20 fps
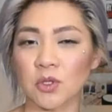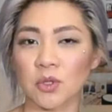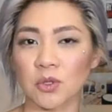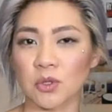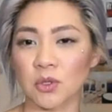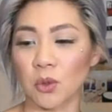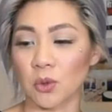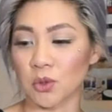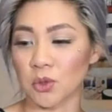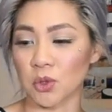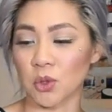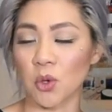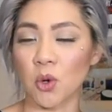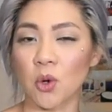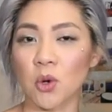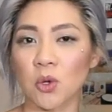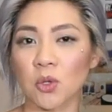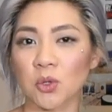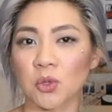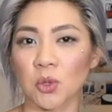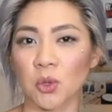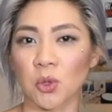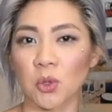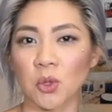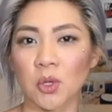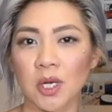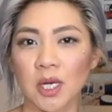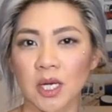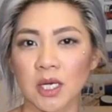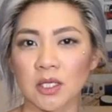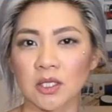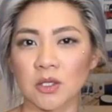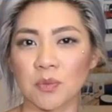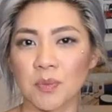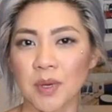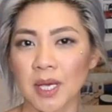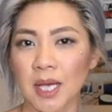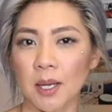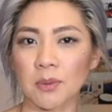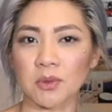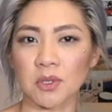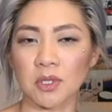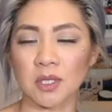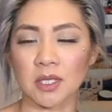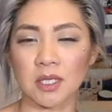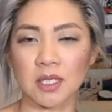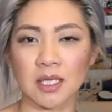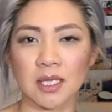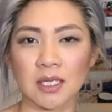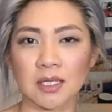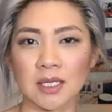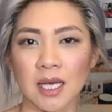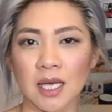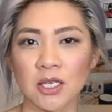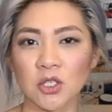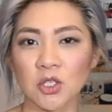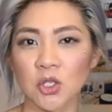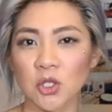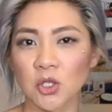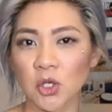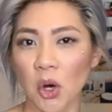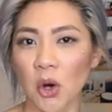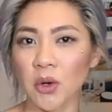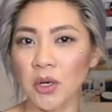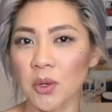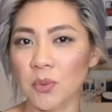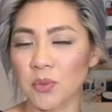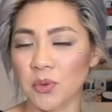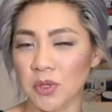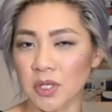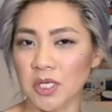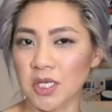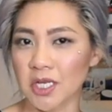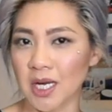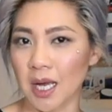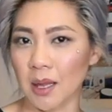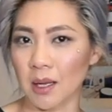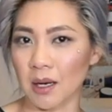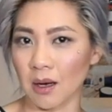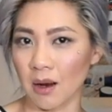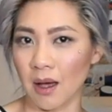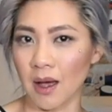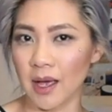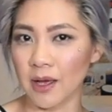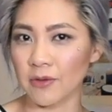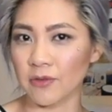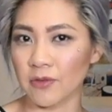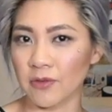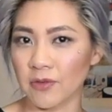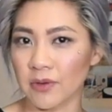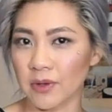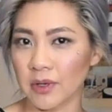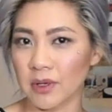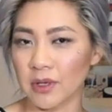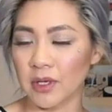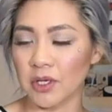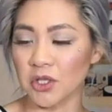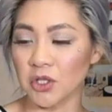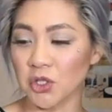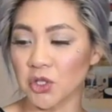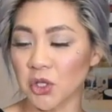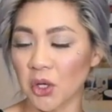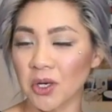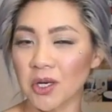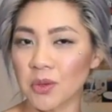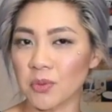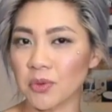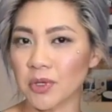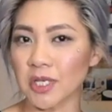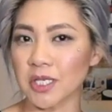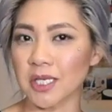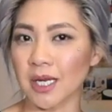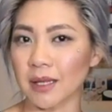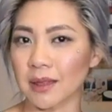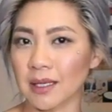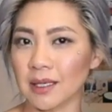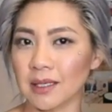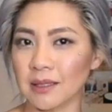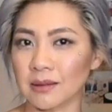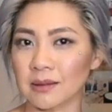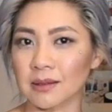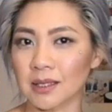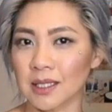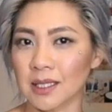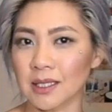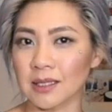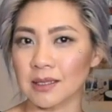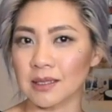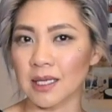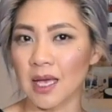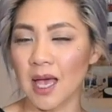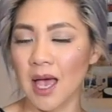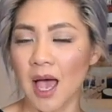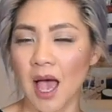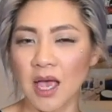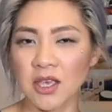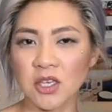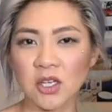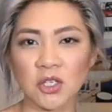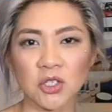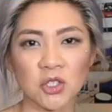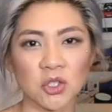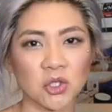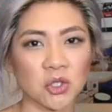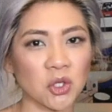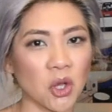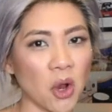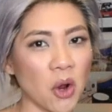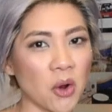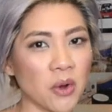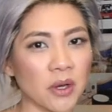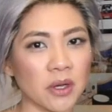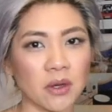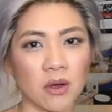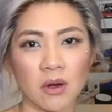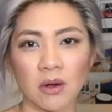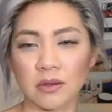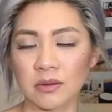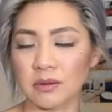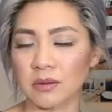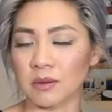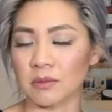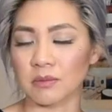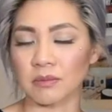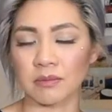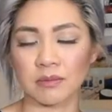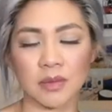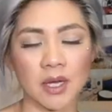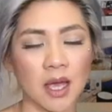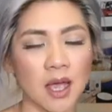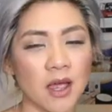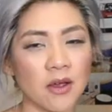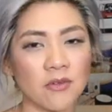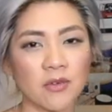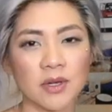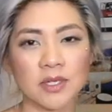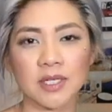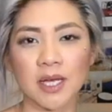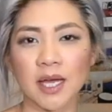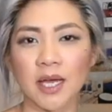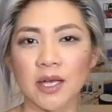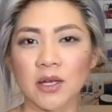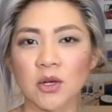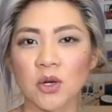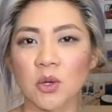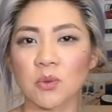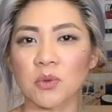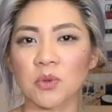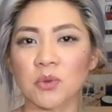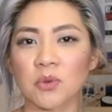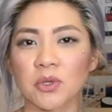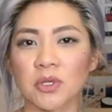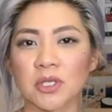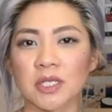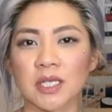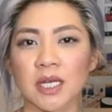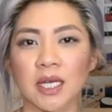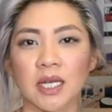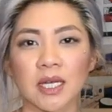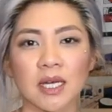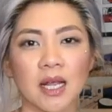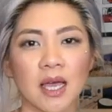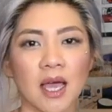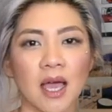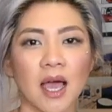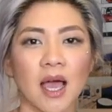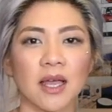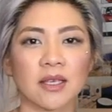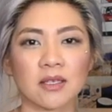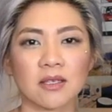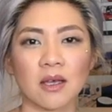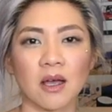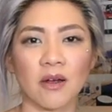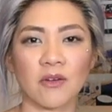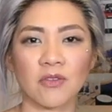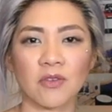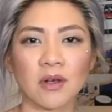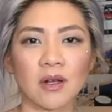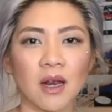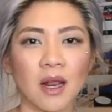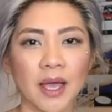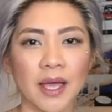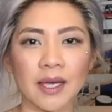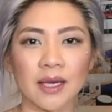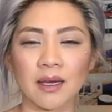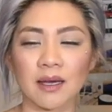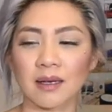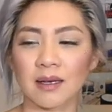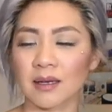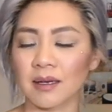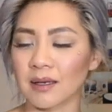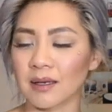your chores or to pick up certain things, and you don't appreciate the life, you don't appreciate the little things, and you're just going on your everyday normal routine, and I feel like